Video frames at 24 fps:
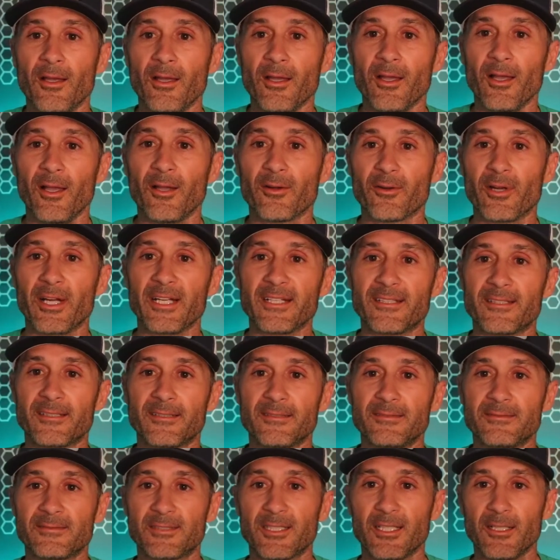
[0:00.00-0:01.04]
All right,
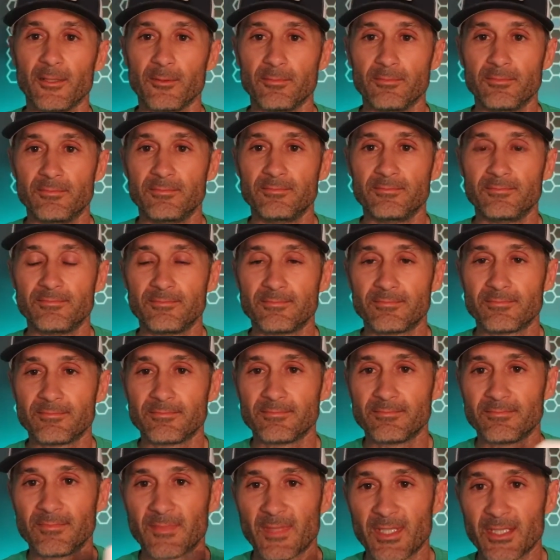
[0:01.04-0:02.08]
so
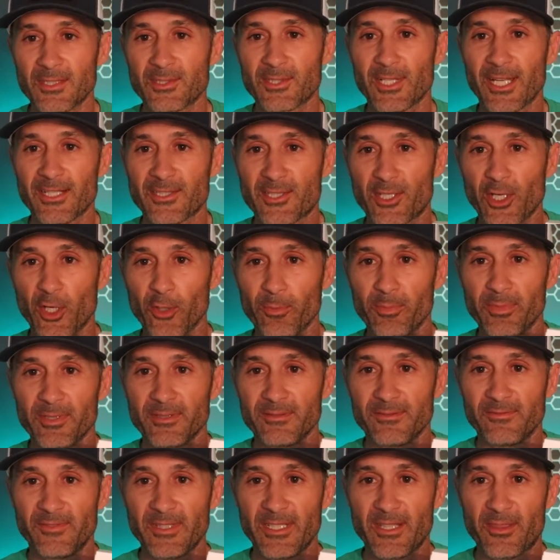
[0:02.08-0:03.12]
ShotScope
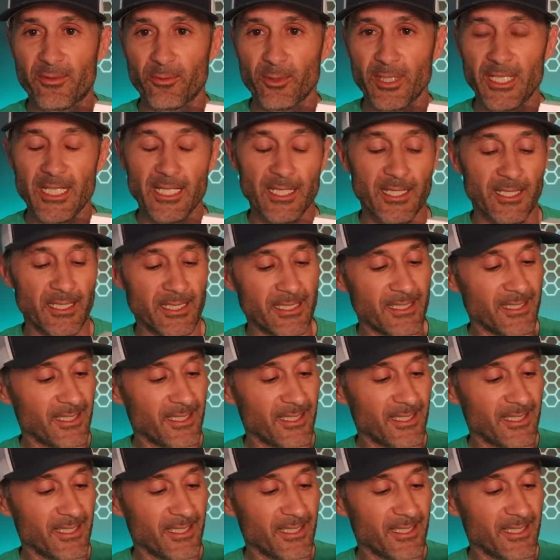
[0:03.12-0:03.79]
V3.